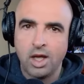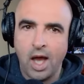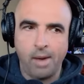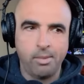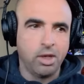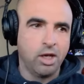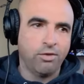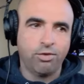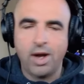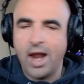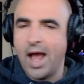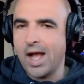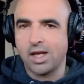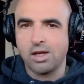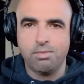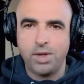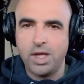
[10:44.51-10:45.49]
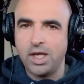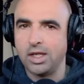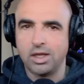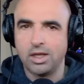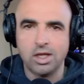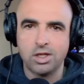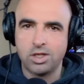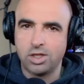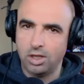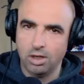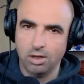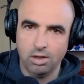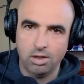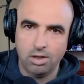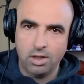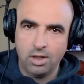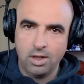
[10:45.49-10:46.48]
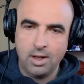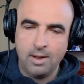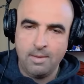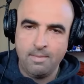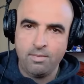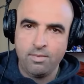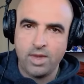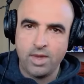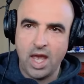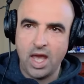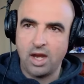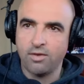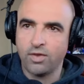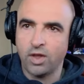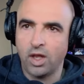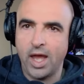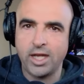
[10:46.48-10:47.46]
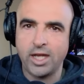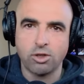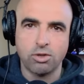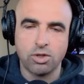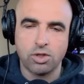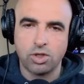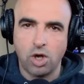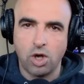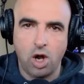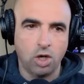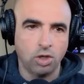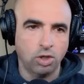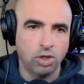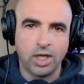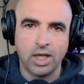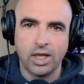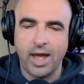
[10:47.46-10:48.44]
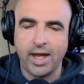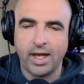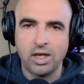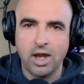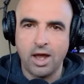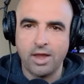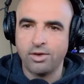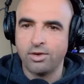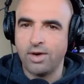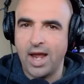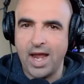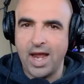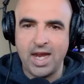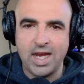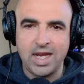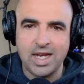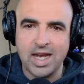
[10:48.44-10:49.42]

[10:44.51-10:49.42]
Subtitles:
I mean, if we're not competing this year, and if the Lakers are looking like another 8,